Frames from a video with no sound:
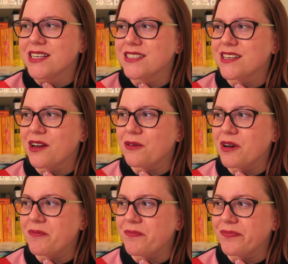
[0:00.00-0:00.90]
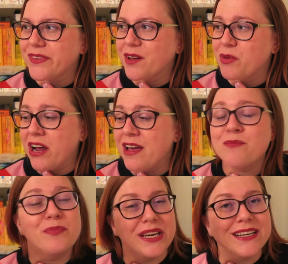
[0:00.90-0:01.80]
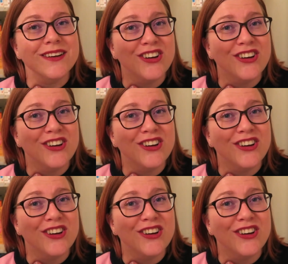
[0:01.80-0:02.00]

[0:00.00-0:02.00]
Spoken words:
So, but I am being